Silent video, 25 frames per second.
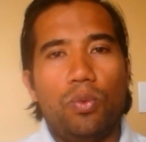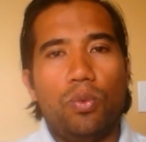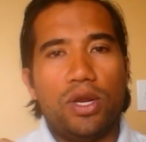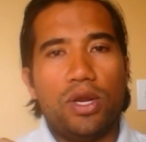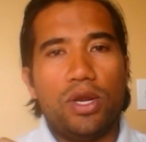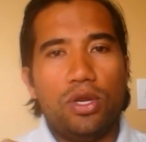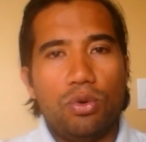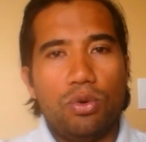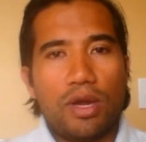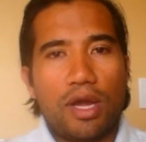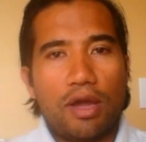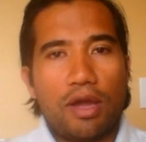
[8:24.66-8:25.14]

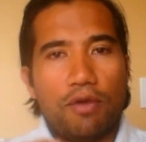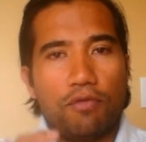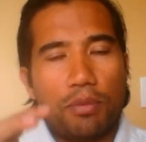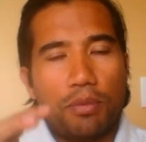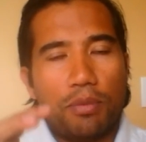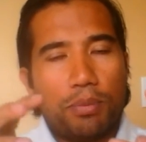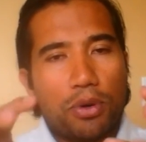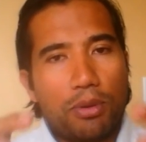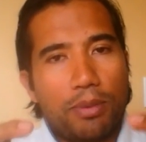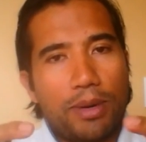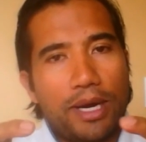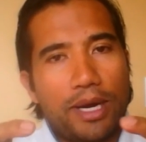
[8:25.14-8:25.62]
when you have a
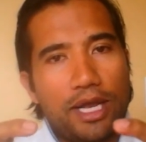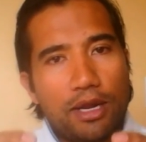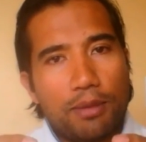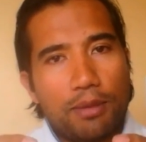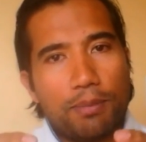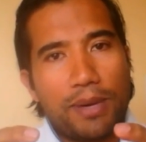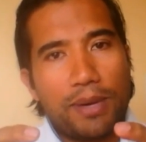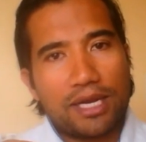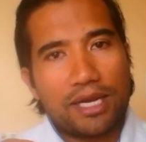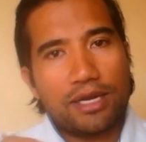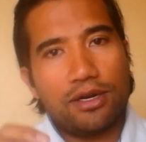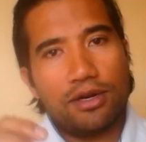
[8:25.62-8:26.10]

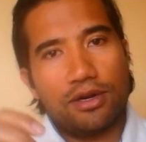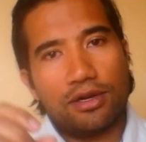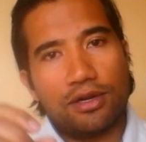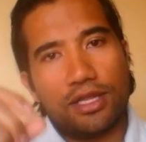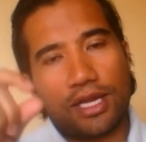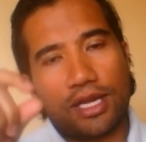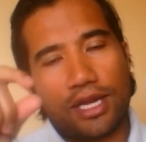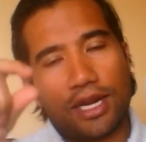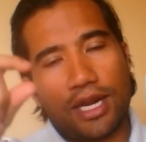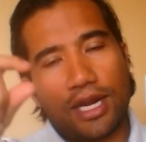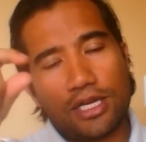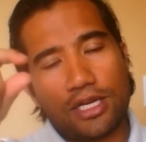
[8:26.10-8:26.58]
probiotic bacteria
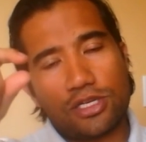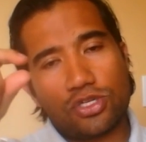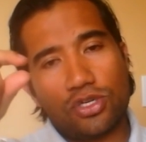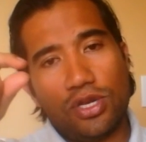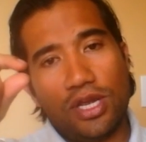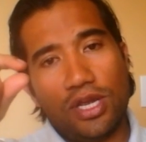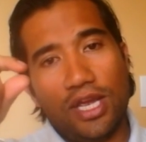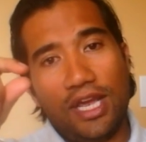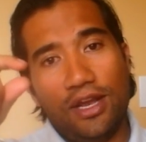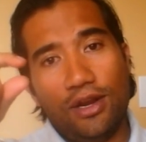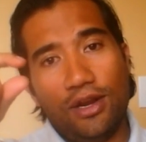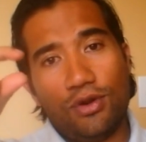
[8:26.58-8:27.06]
that can
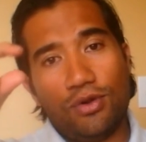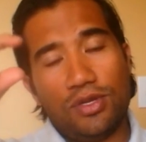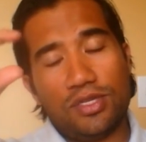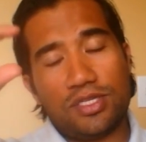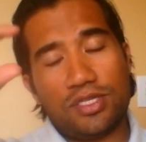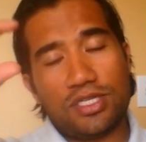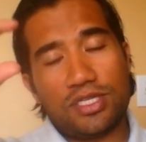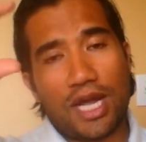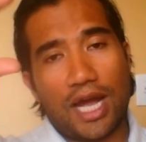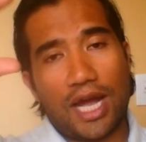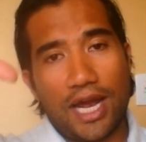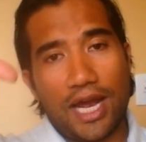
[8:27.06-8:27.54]
actually
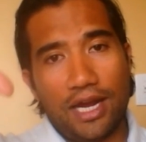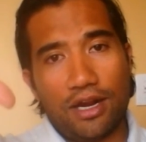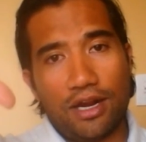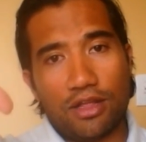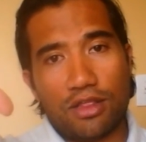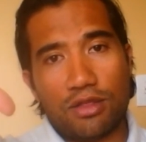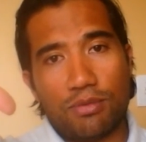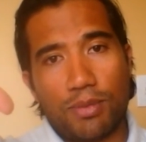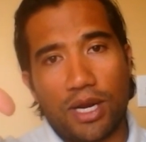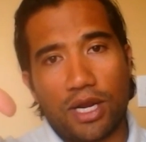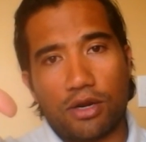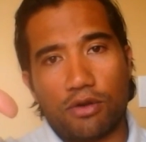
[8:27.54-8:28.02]
increase the height
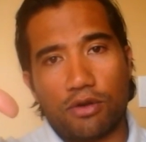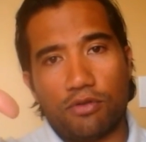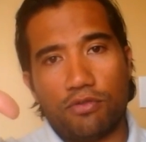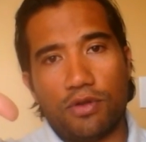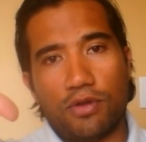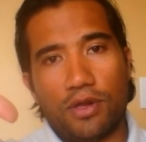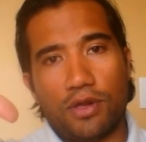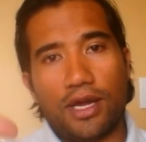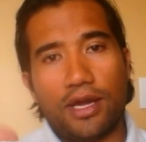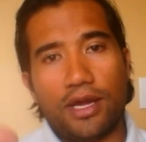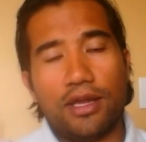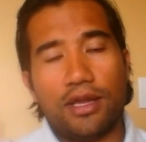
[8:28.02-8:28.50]
of the
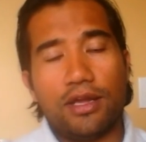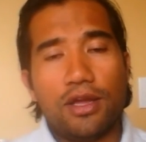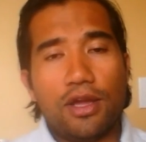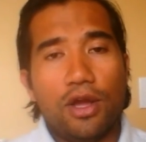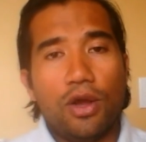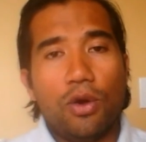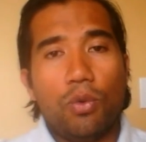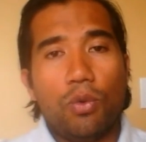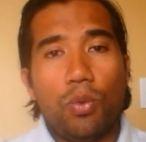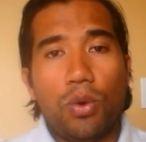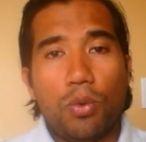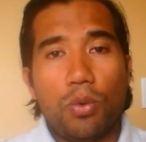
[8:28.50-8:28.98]

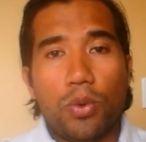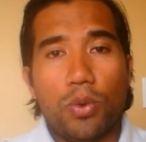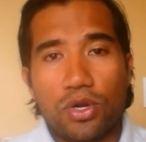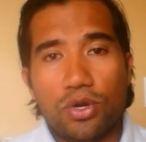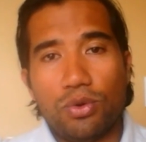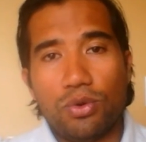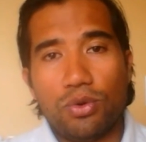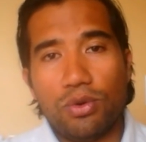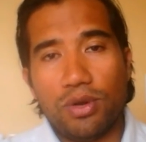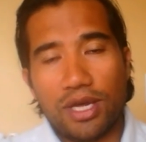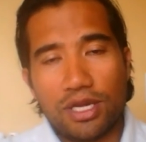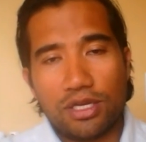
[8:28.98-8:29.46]
microvilli, what we're
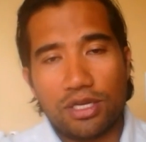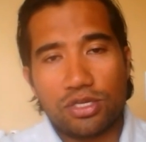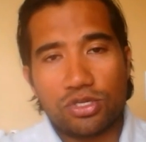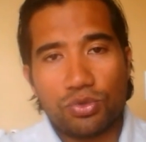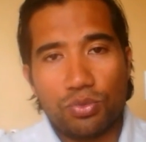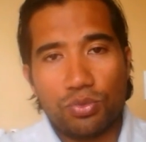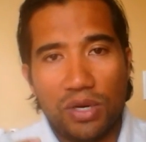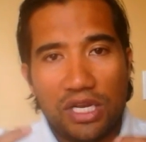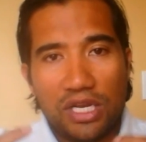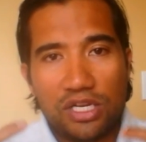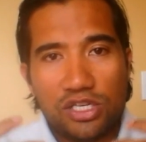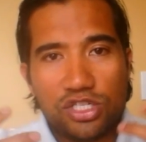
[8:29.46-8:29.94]
doing
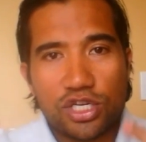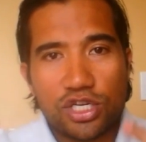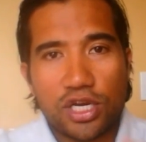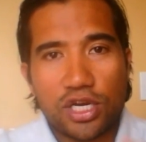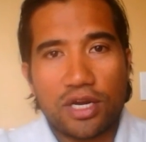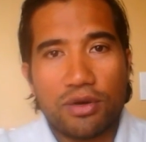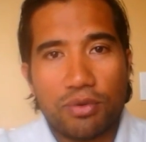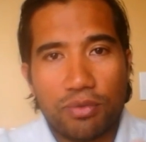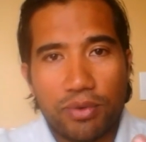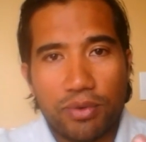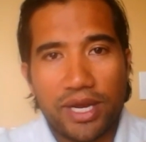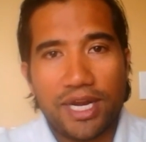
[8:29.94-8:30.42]
is
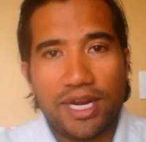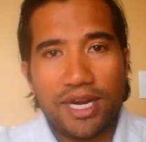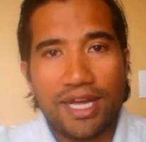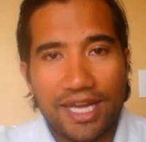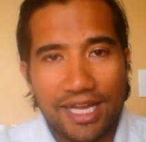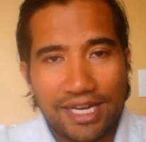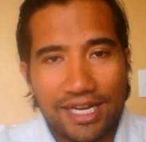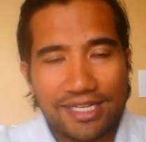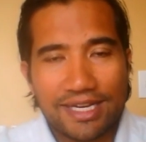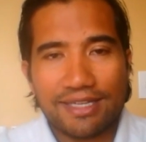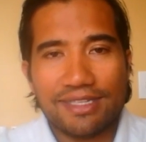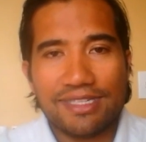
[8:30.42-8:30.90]

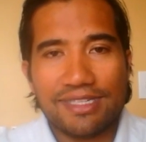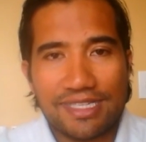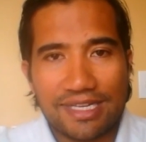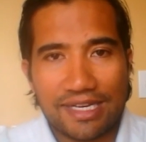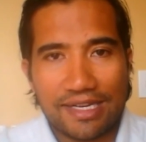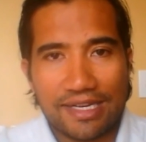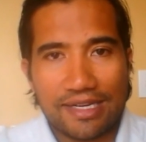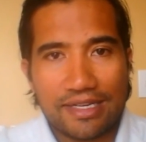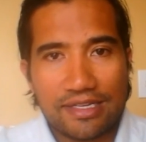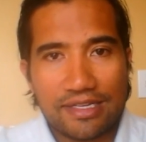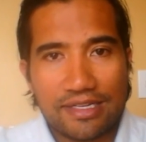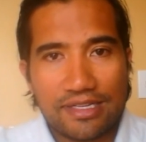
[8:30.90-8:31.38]
regenerating
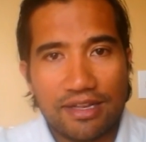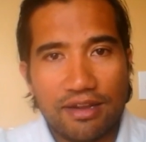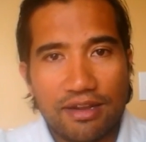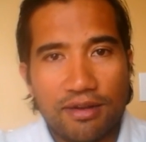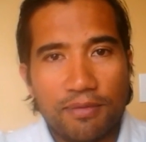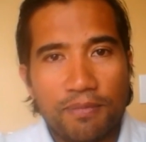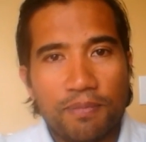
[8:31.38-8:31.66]
intestines.